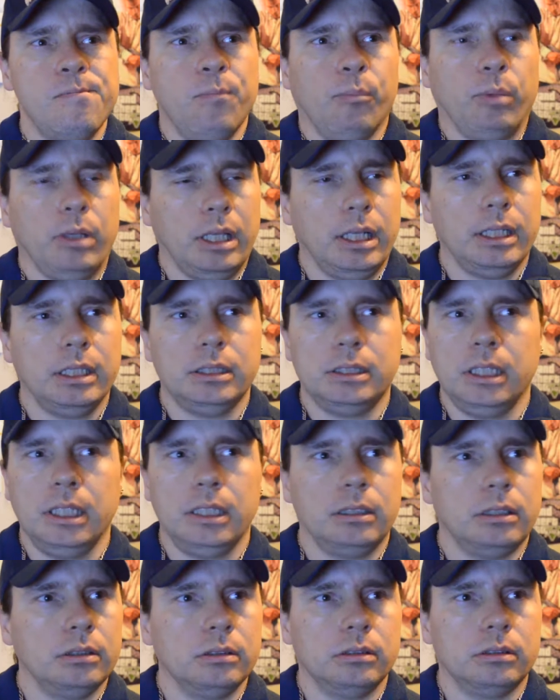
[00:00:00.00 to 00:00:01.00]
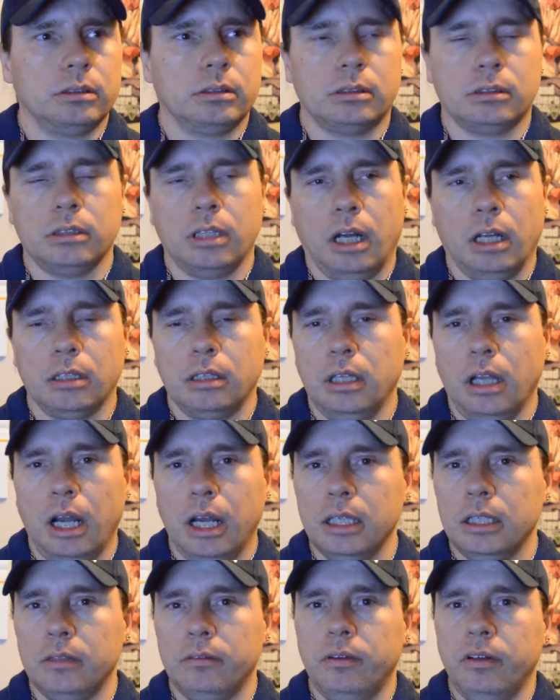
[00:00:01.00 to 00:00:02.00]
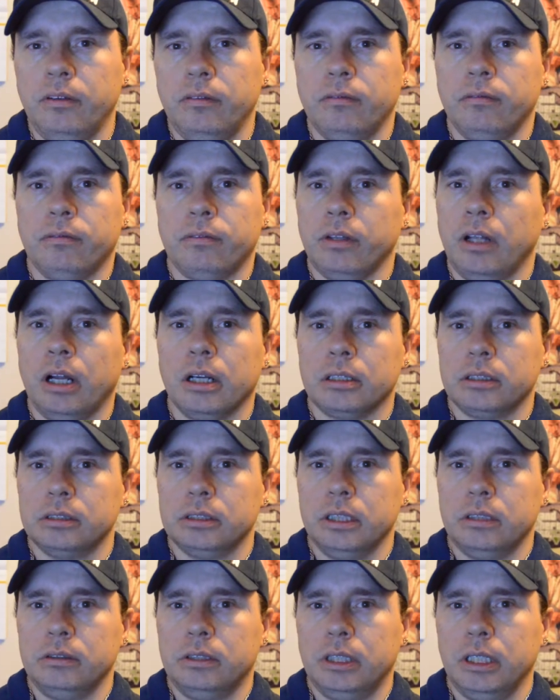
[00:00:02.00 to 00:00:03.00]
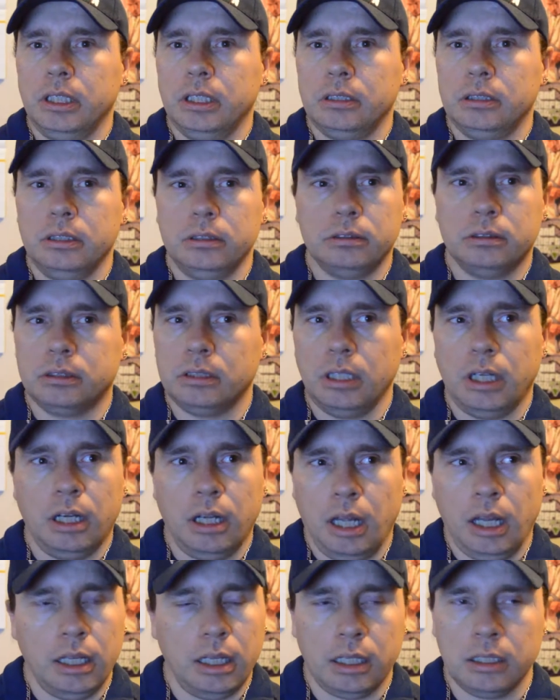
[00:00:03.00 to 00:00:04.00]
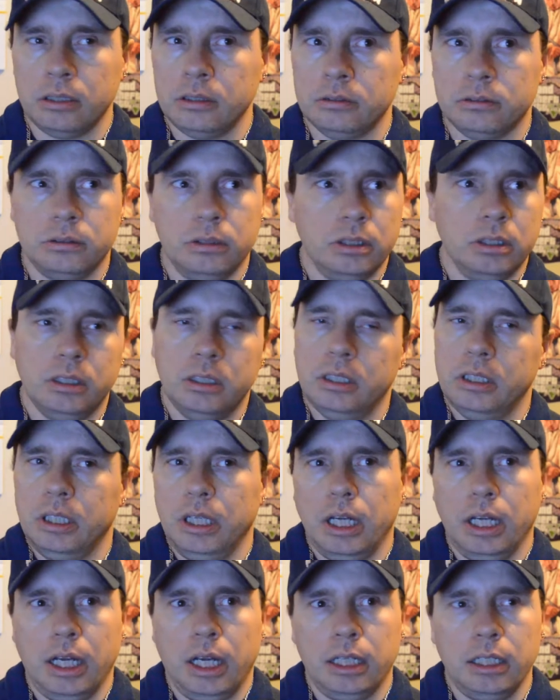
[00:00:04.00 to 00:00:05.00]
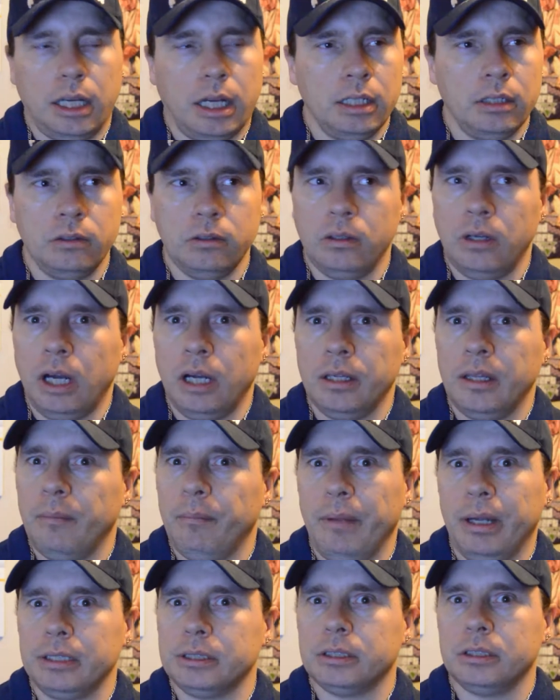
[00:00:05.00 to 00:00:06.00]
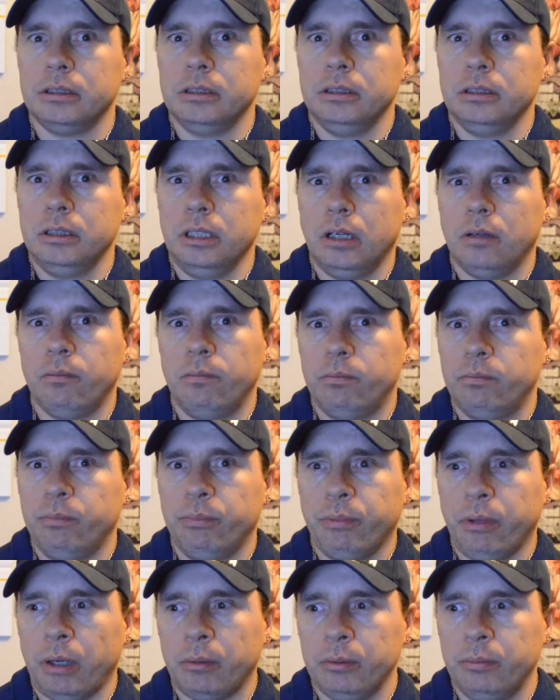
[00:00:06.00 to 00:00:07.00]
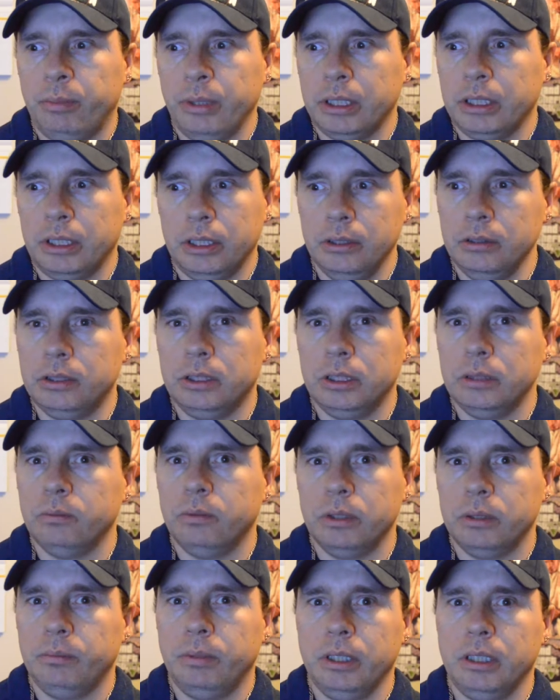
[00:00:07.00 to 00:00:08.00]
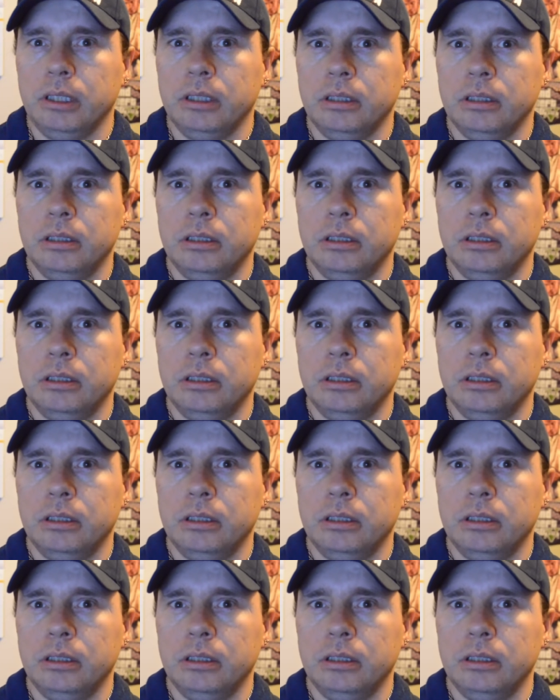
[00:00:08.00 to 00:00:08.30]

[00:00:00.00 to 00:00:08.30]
But like I said, there's a lot of vloggers out there. There's, I don't know. I don't know how to measure how probably big YouTube would be.